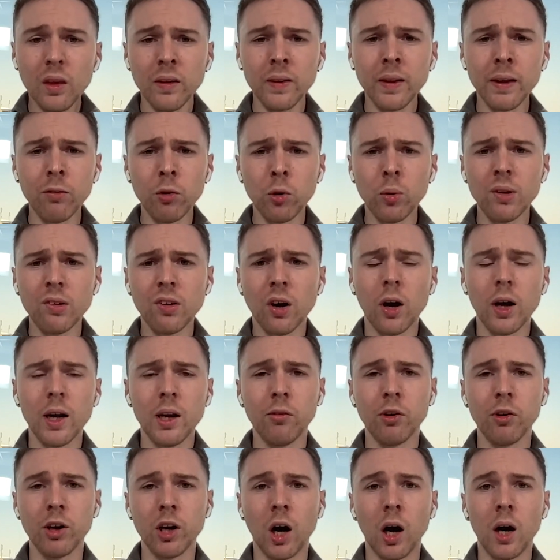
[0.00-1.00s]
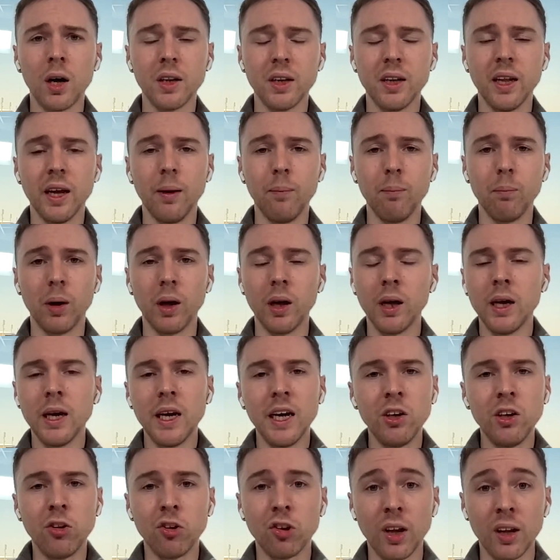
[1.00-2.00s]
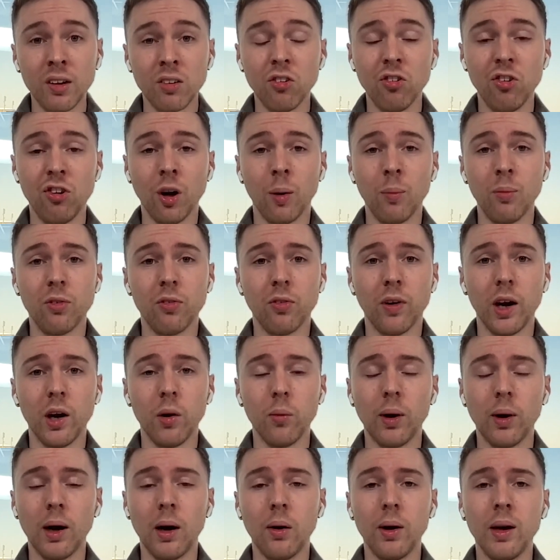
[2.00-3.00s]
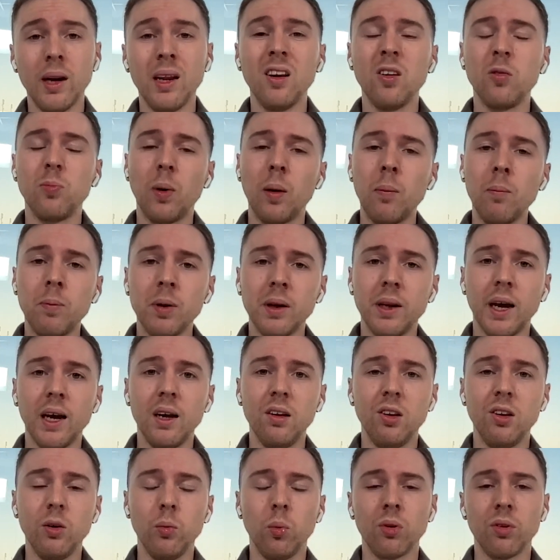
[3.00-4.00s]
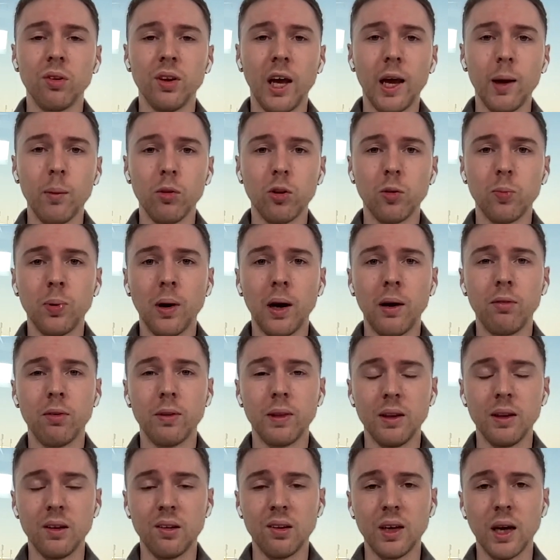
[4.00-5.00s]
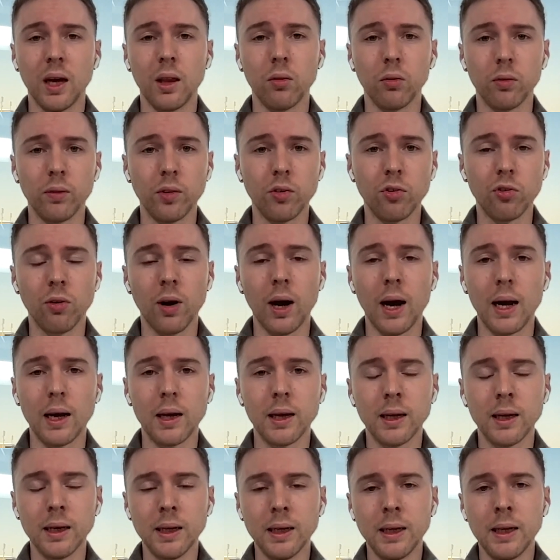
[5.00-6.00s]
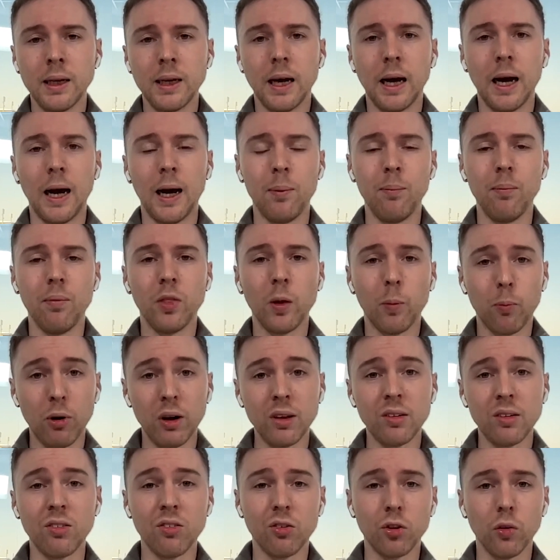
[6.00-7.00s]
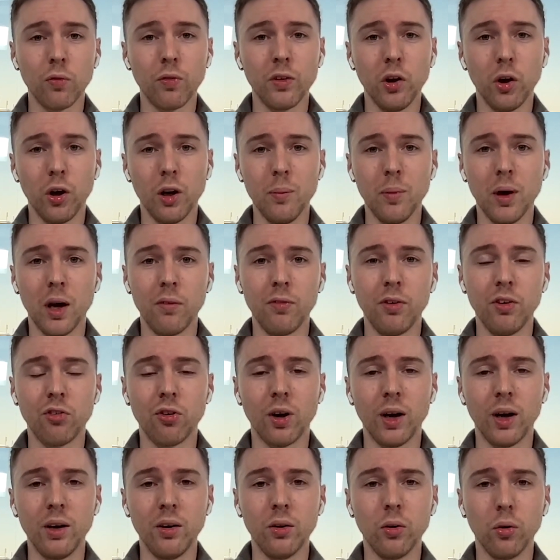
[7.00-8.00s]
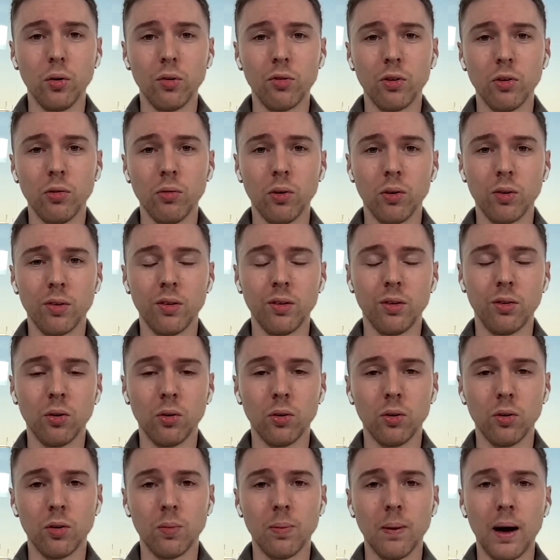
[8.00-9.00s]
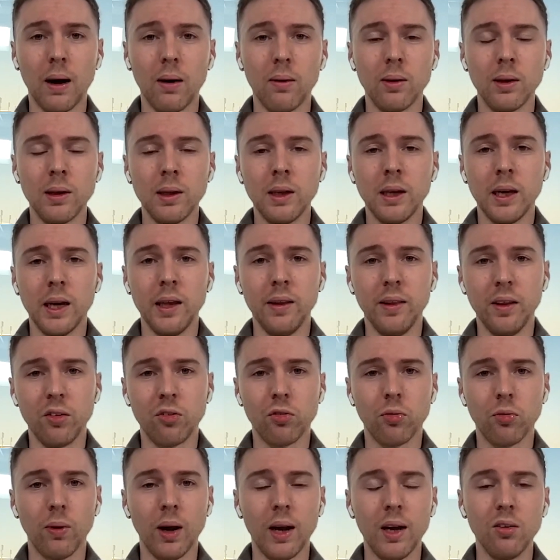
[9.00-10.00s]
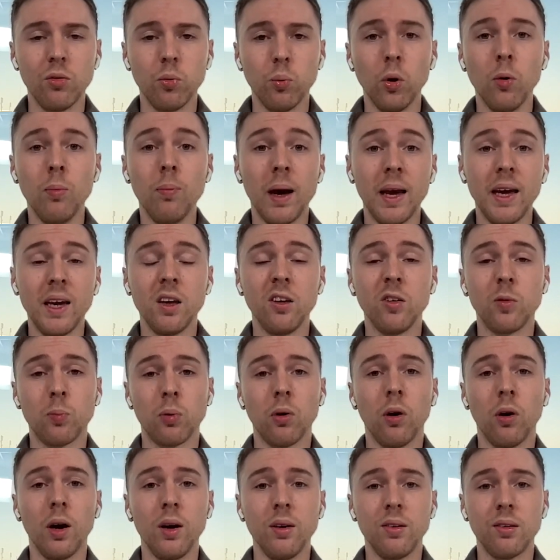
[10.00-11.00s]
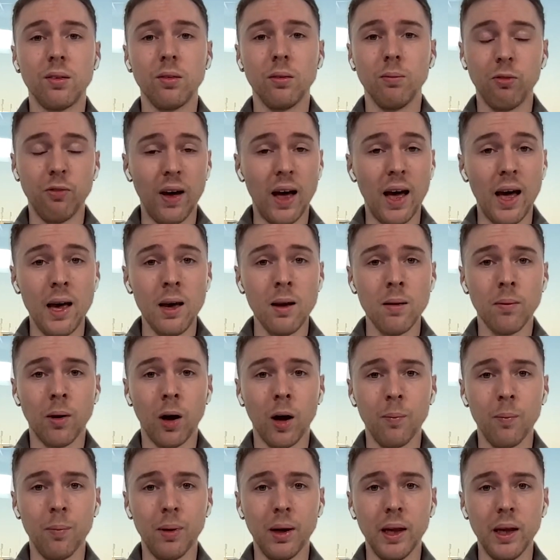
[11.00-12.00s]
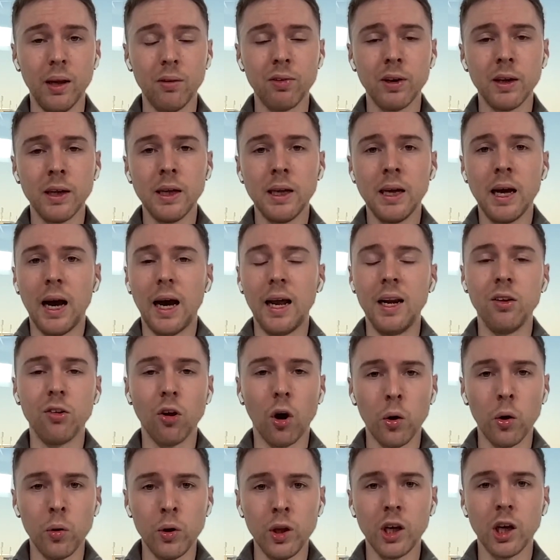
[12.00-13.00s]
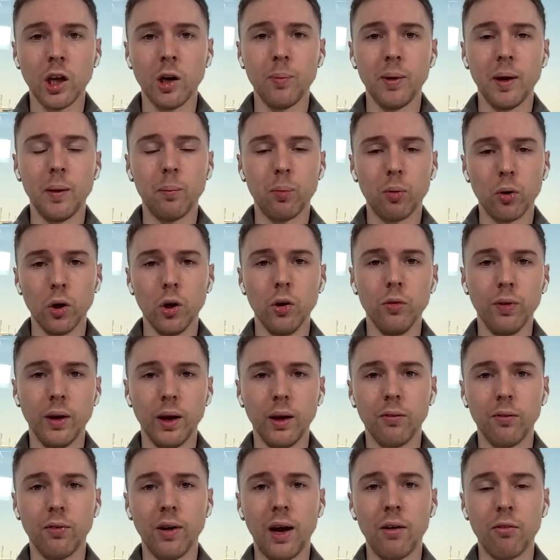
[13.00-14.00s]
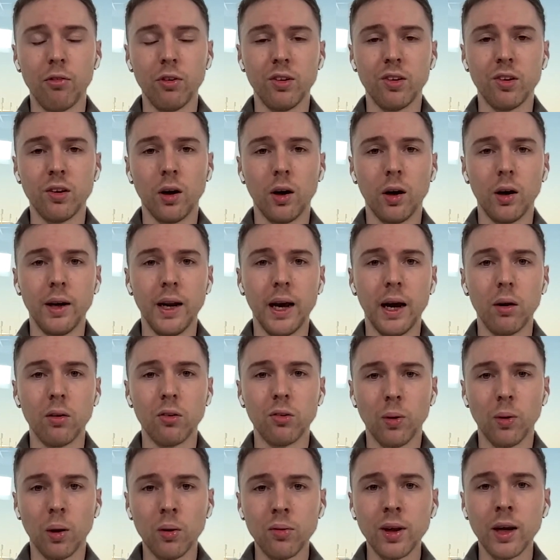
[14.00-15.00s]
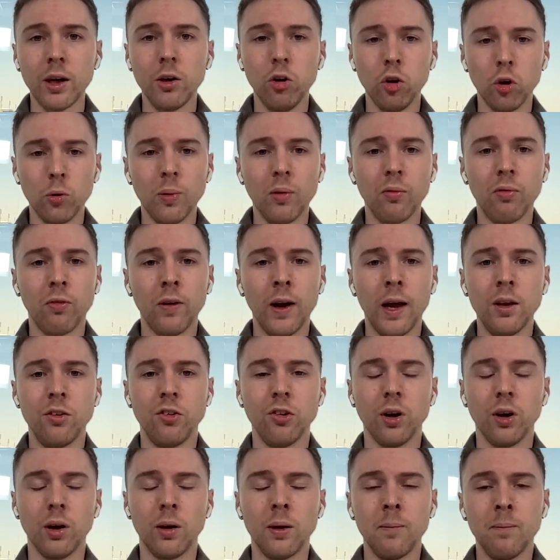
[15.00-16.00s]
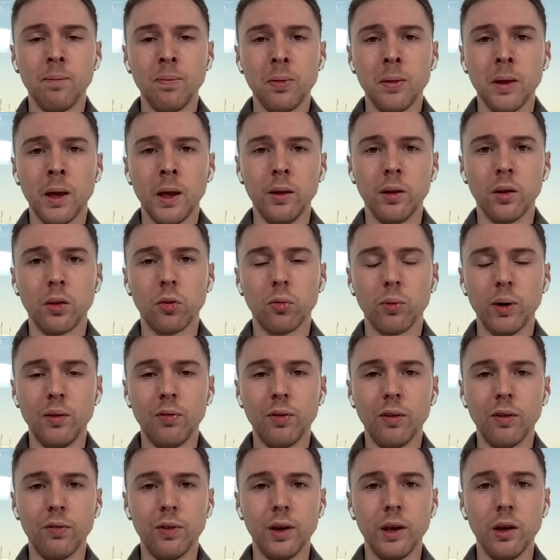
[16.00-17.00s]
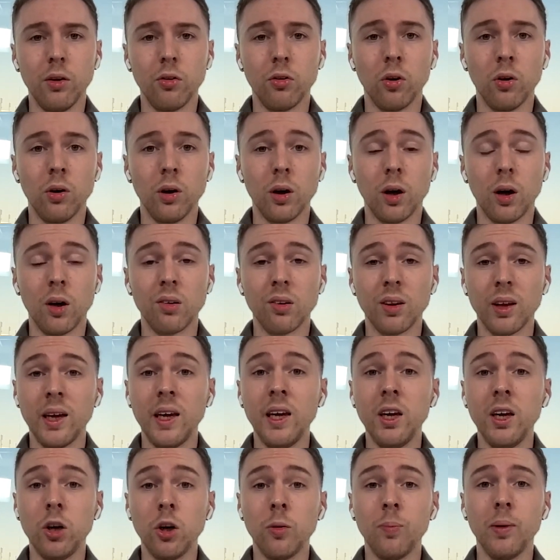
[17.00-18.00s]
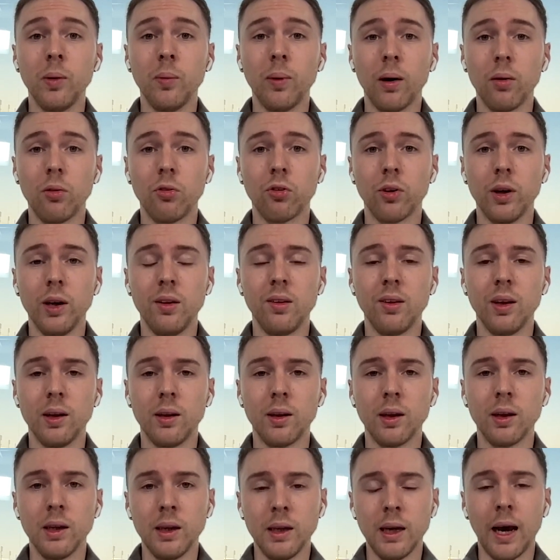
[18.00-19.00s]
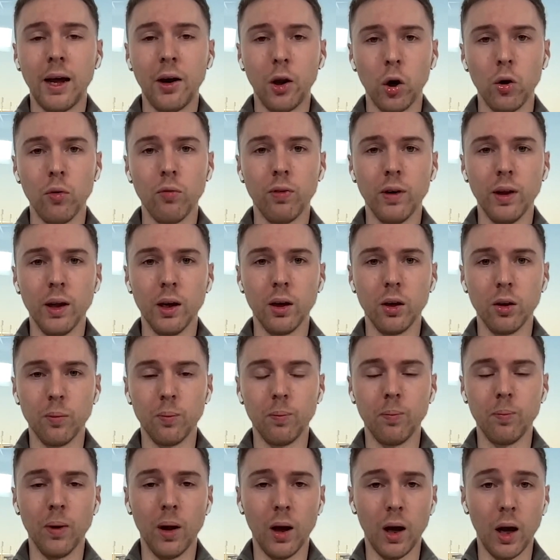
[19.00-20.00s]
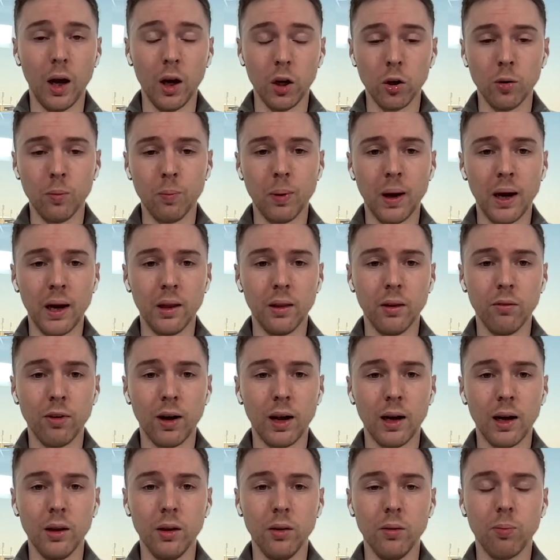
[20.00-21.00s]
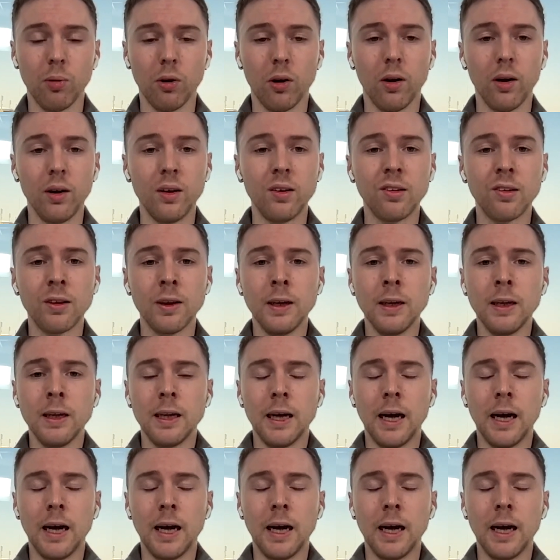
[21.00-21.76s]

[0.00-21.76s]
They've always highly regarded him, but he just hasn't jumped very well. And in his bumper days, he wasn't able to put everything together on the track. The presence of the Ollie Murphy trained horse, who Ross has talked about in this race, will make his price fair, I believe. And he's only going to be improving for every start now. So I'll take Norman Fletcher in the 3:15 at Doncaster. He could be well treated and hopefully a good bet at the value price.